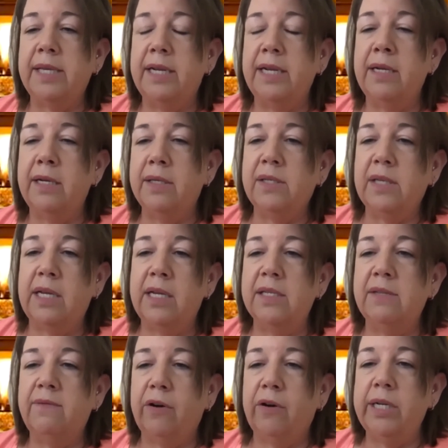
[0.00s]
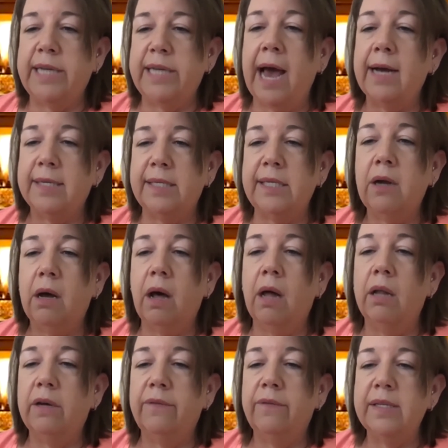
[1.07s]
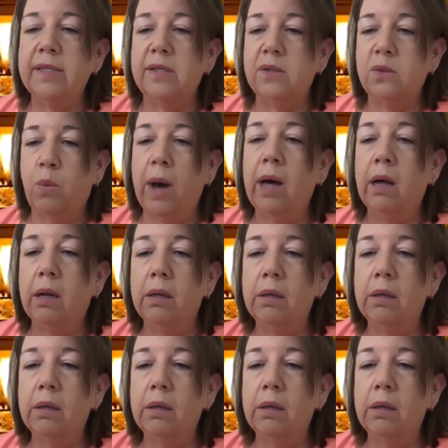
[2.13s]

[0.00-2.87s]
it is very taxing on all of us as well.